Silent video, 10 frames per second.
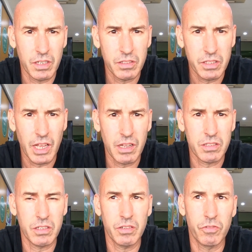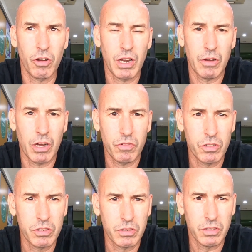and start to roll out
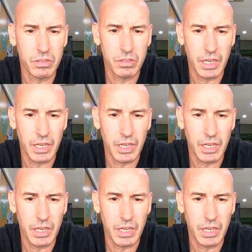our own.